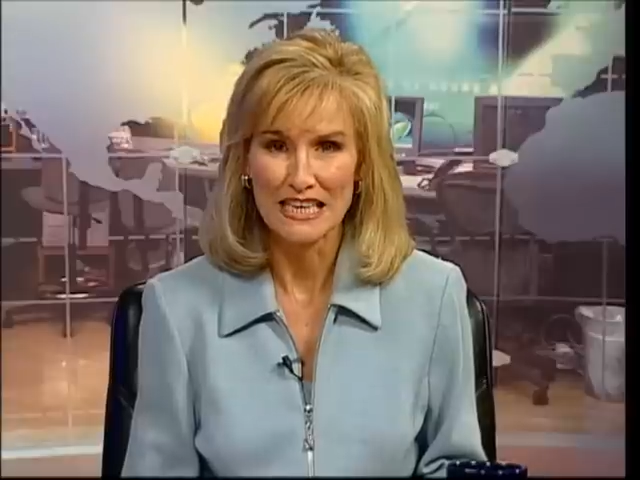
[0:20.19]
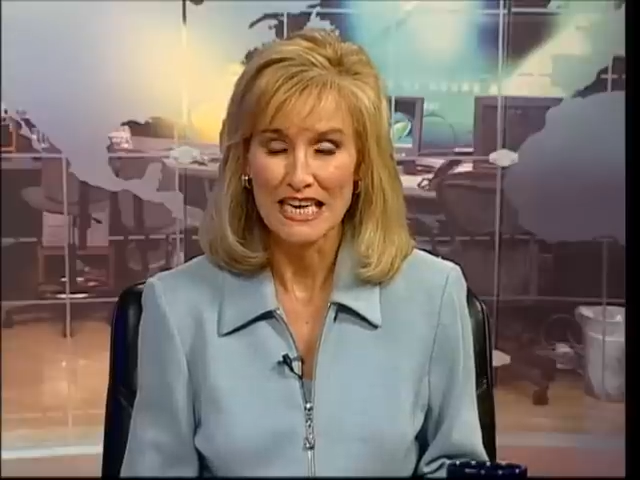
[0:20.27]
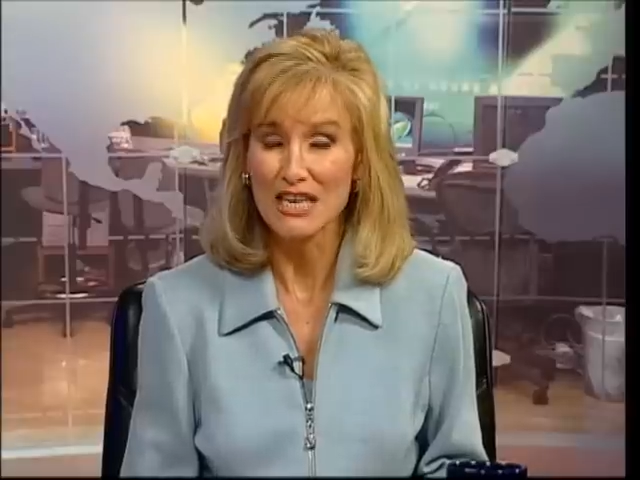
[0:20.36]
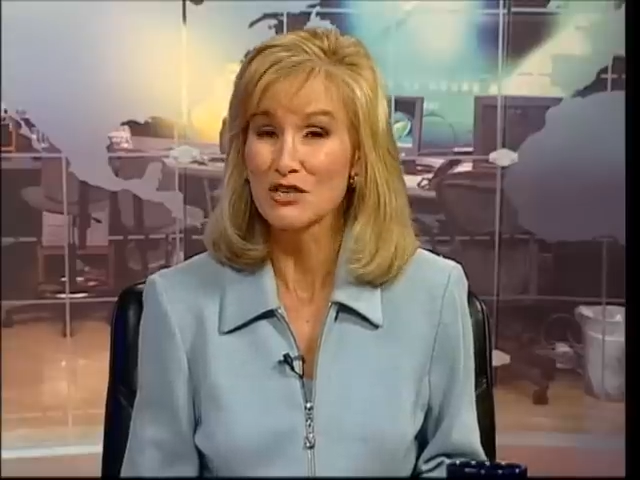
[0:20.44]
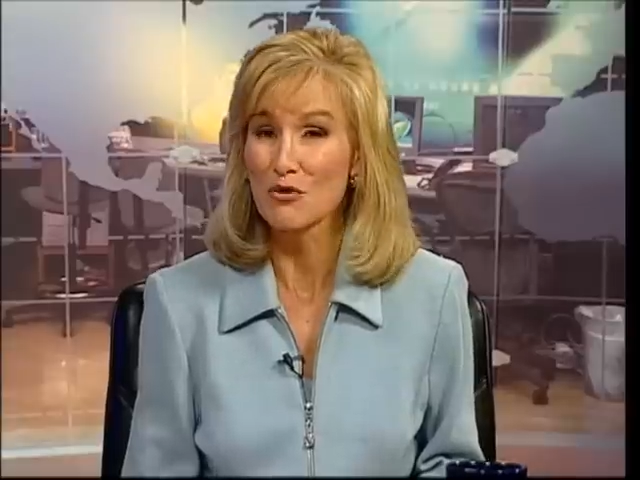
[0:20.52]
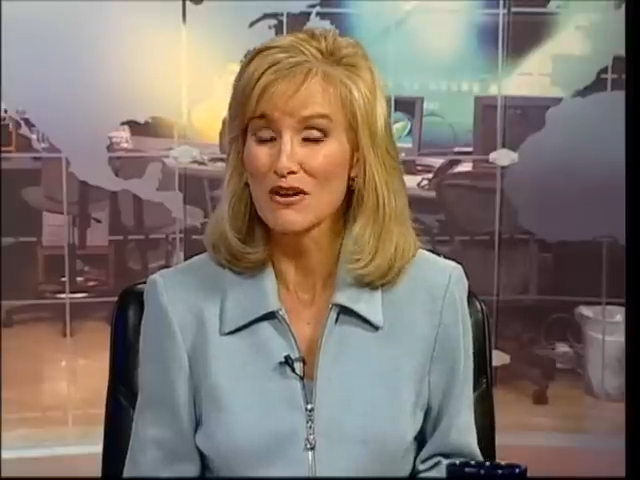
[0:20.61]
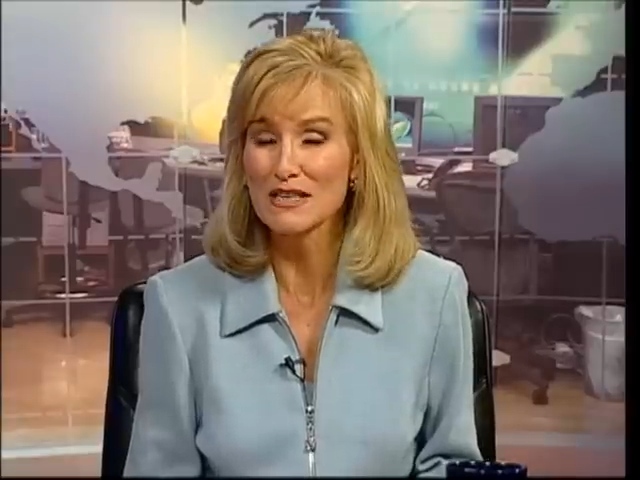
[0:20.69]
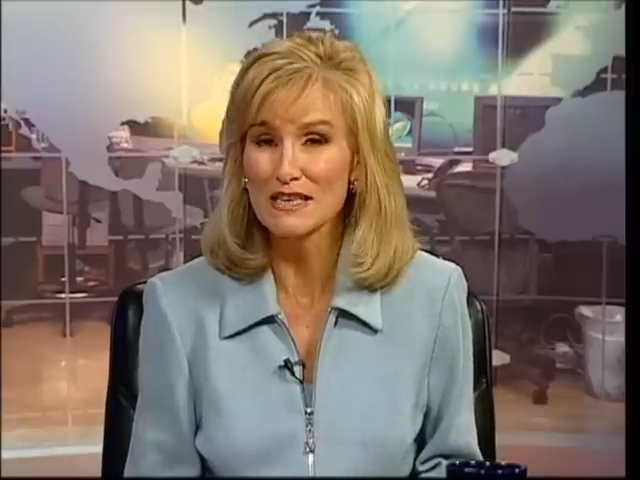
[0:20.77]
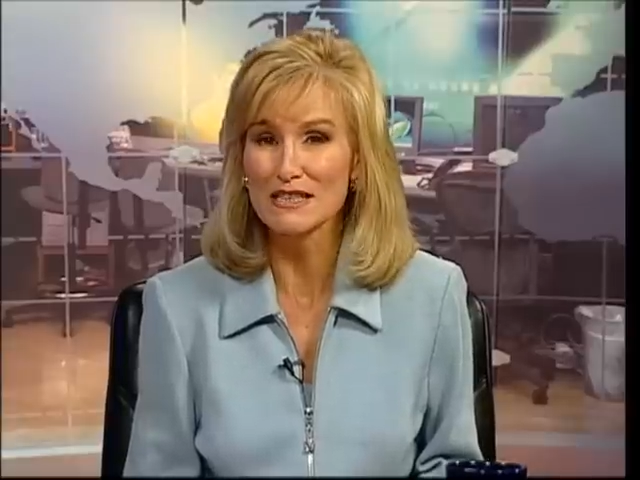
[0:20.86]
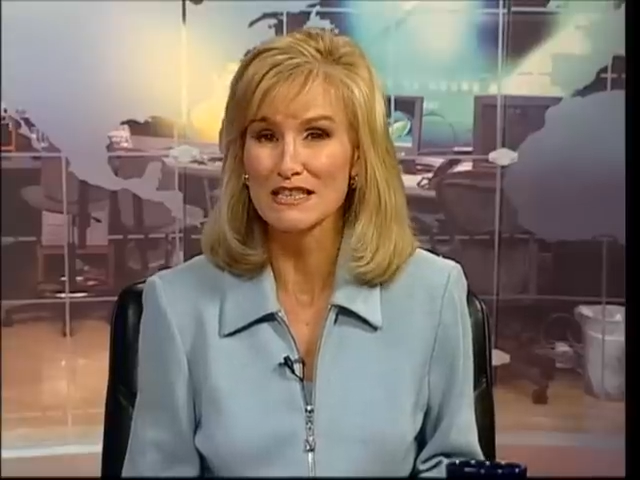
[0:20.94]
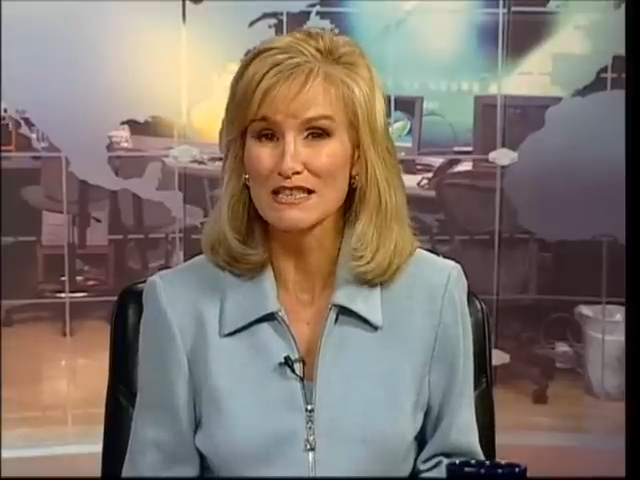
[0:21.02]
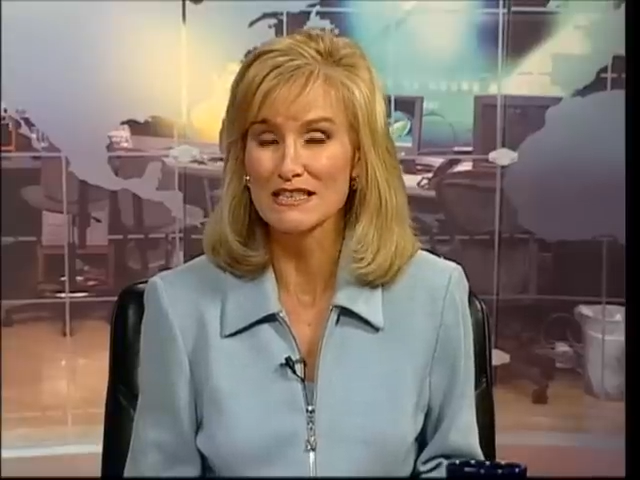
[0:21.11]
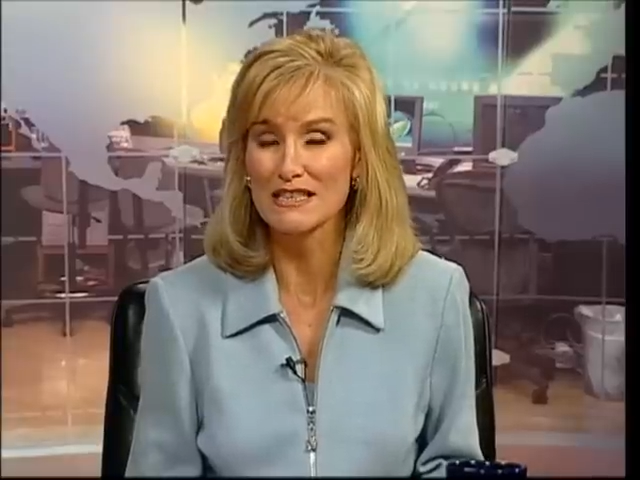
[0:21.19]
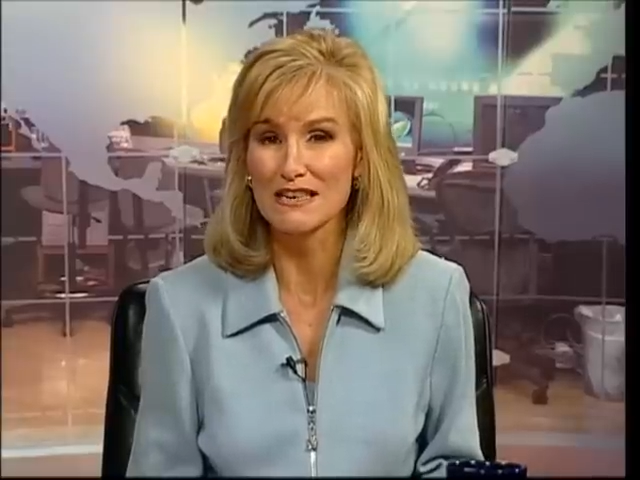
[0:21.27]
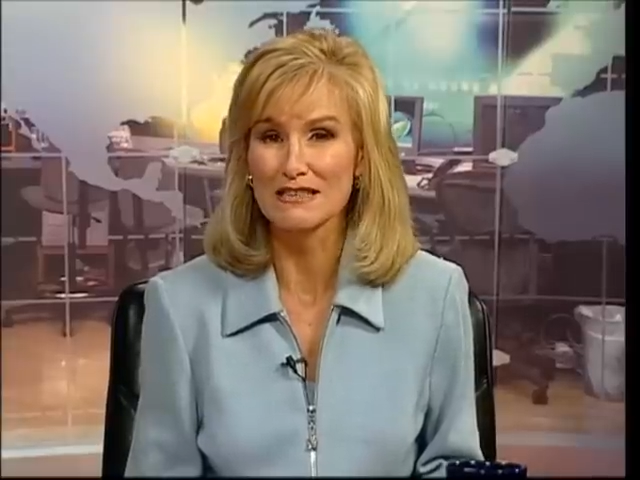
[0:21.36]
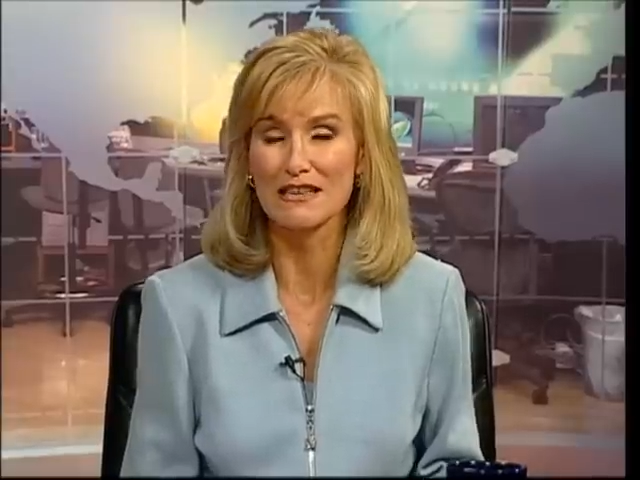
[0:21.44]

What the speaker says: He joins us to discuss